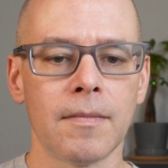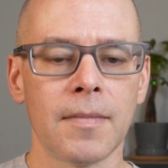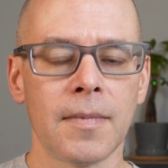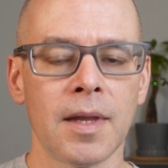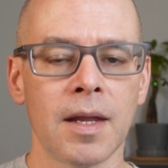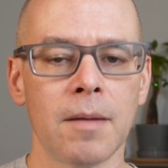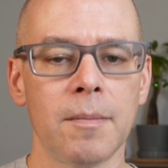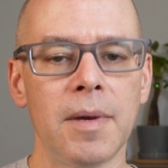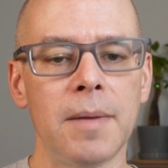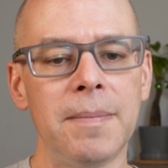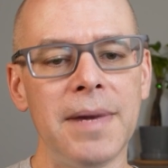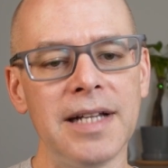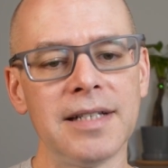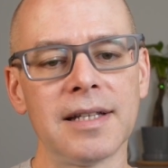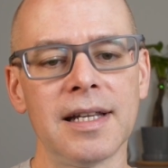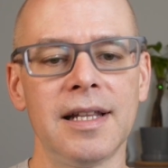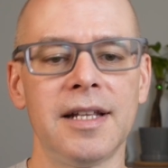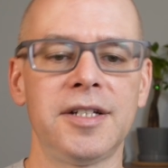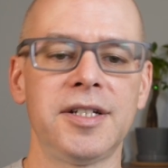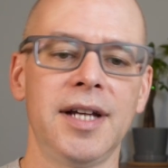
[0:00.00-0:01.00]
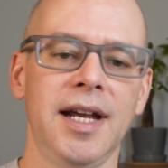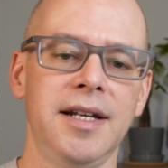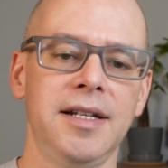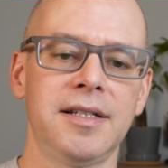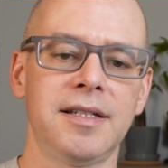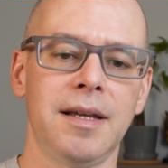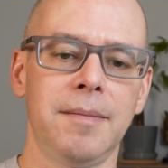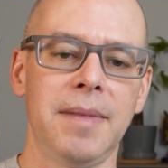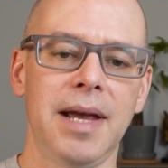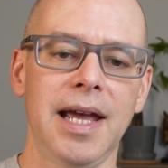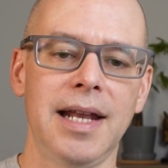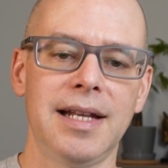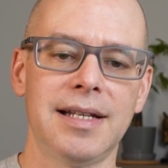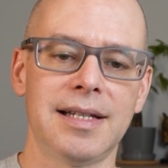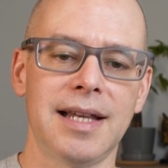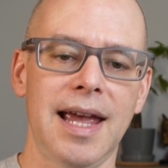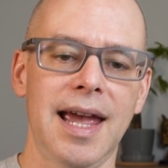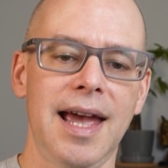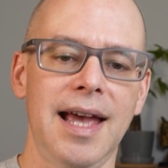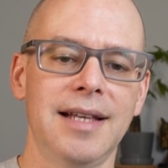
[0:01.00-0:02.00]
But basically, the changes they made is
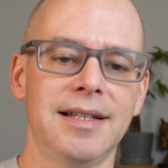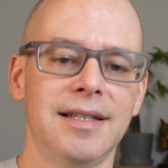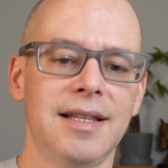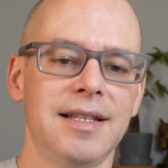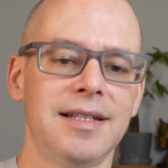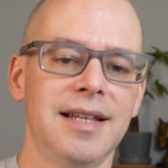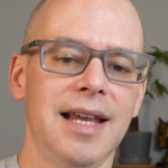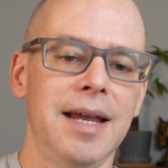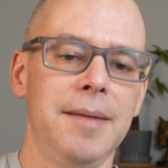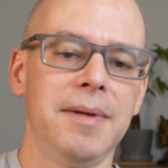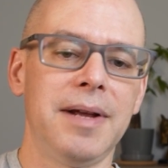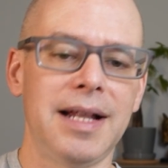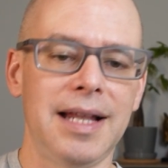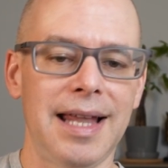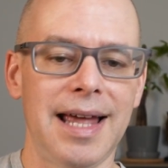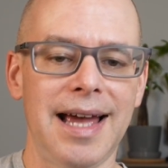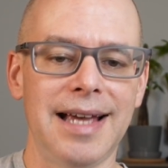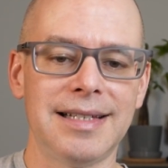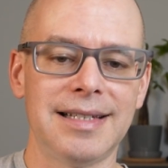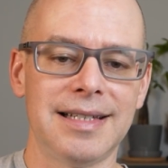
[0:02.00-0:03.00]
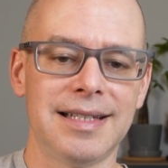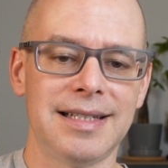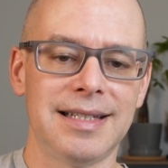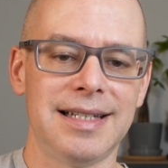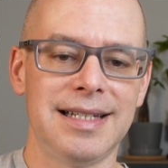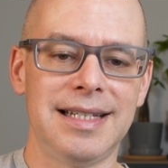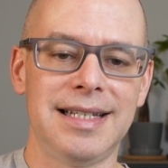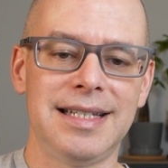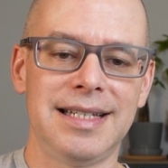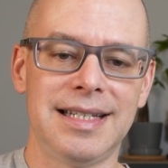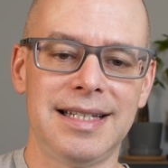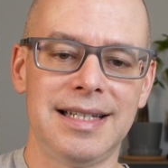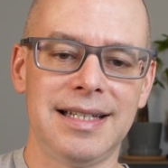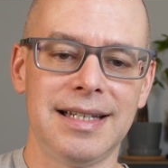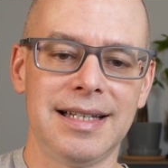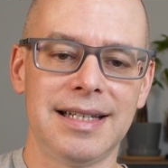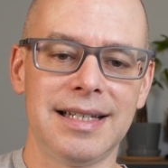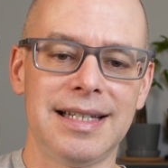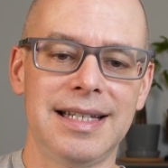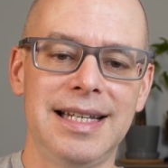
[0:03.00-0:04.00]
it has the same class
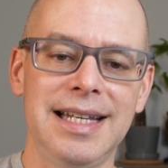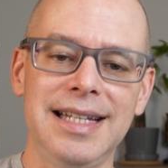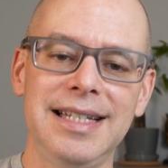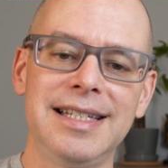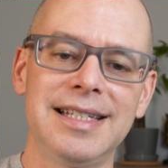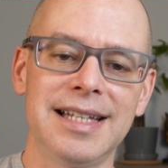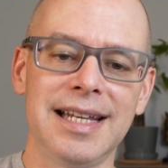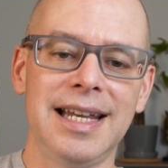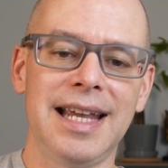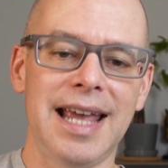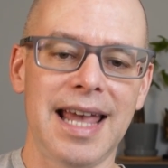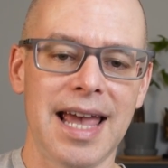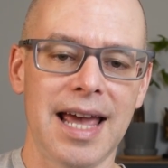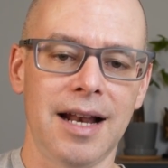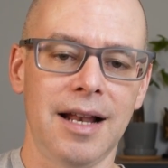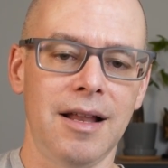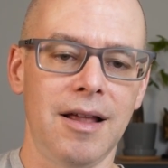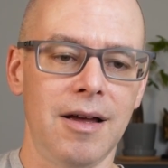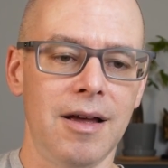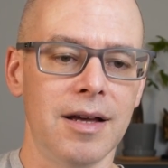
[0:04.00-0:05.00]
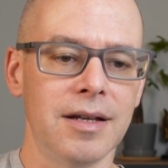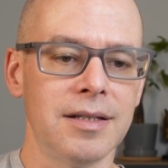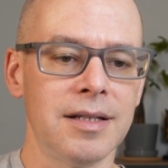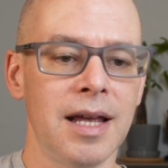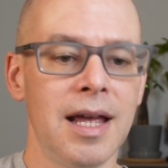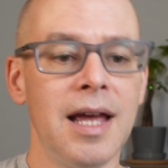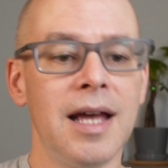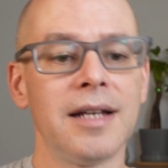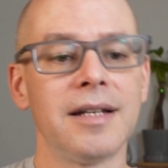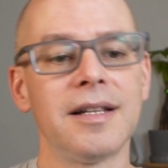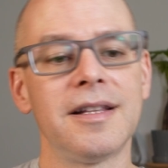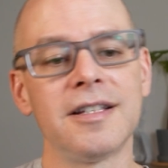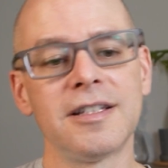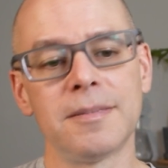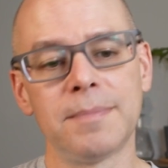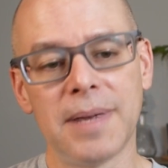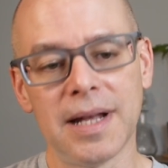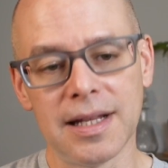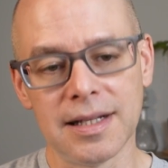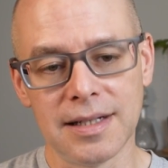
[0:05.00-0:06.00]
DC analogs to the
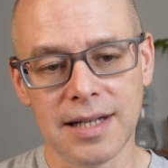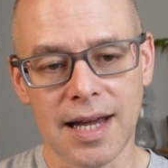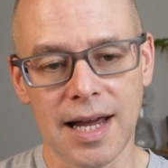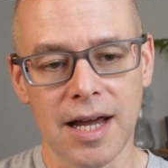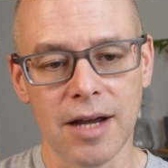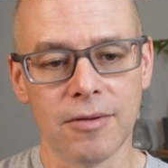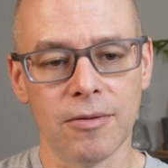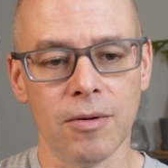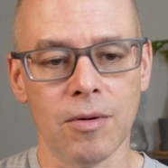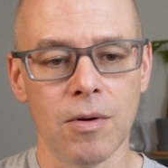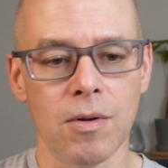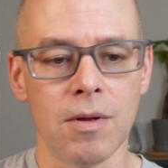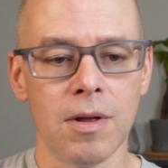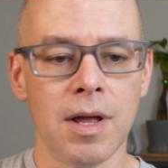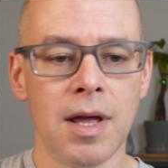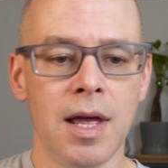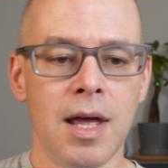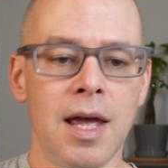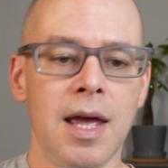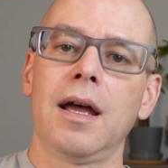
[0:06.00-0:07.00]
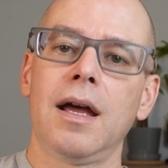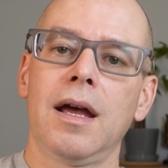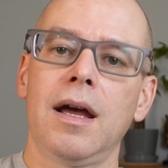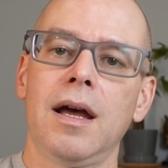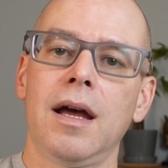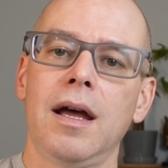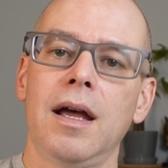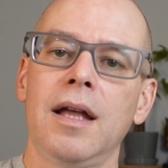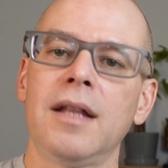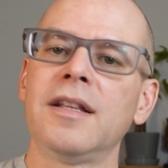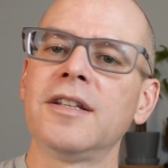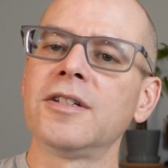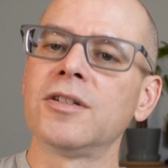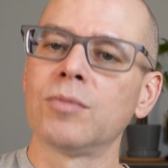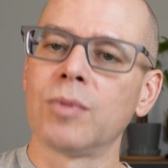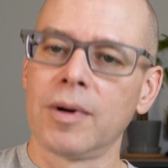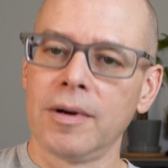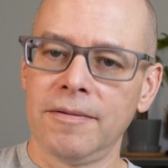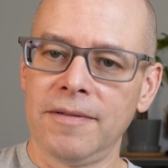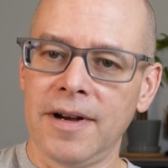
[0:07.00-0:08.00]
spell attack roll. And this is
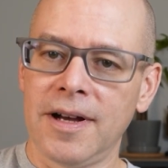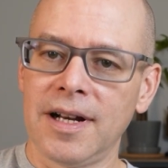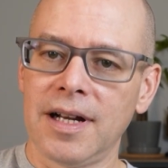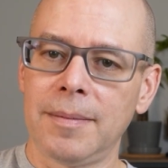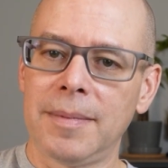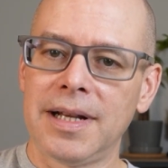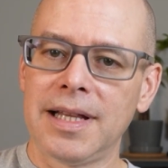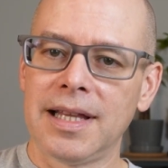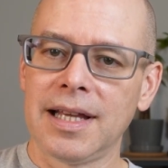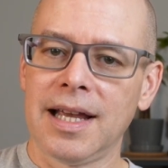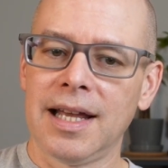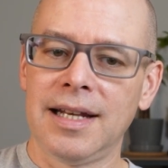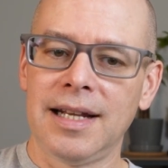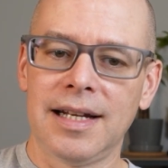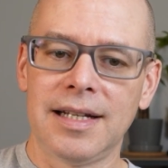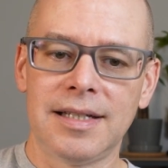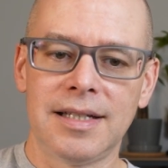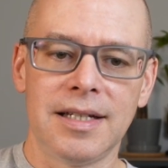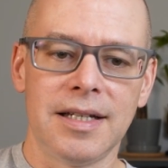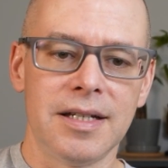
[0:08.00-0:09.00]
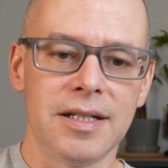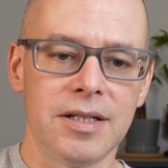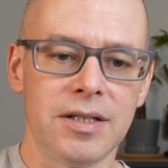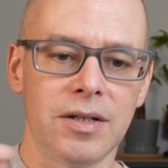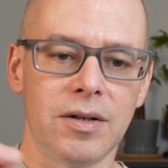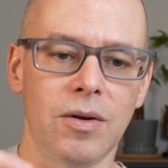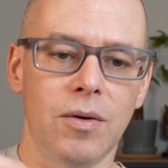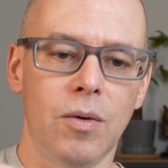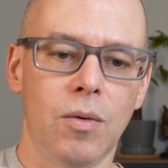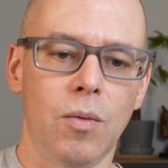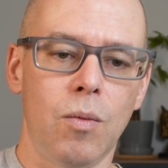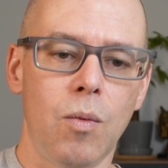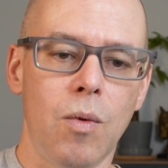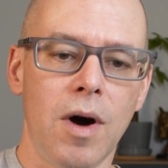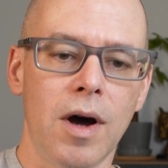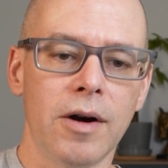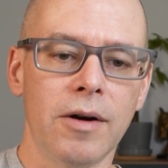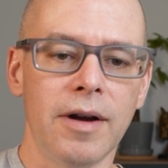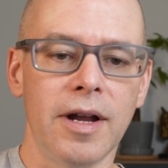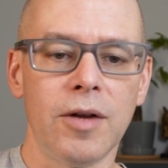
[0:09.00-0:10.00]
where we found out about the Kineticist.
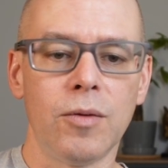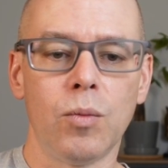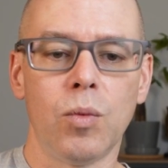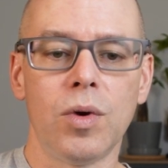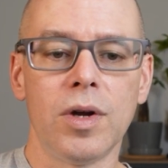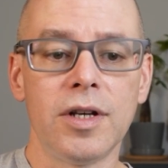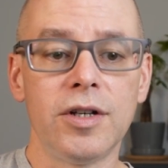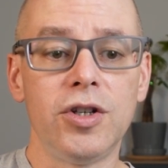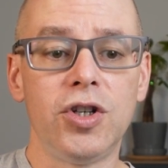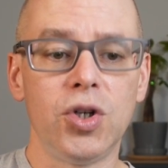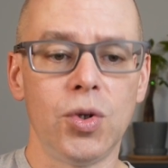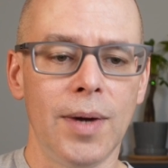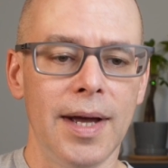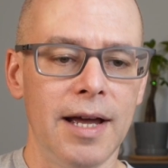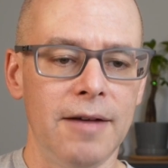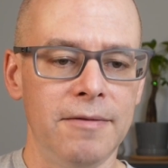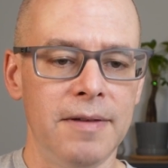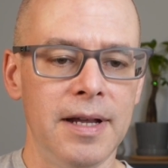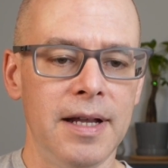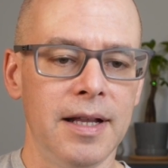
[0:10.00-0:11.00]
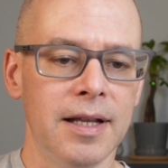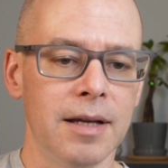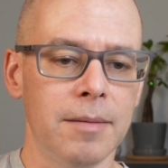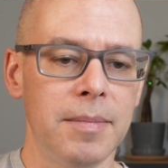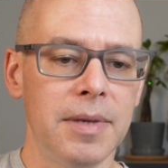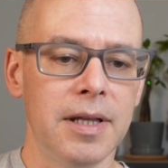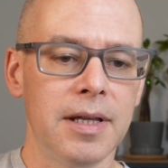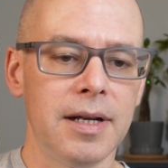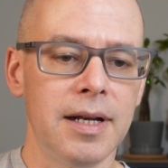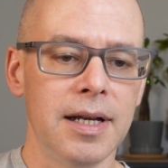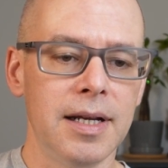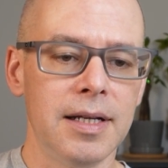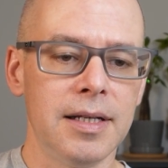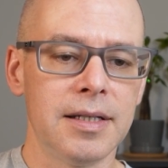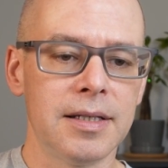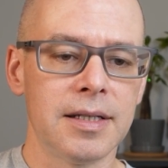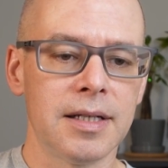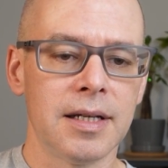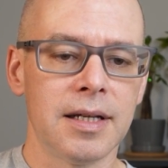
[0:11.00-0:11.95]
Water and wood do have healing abilities.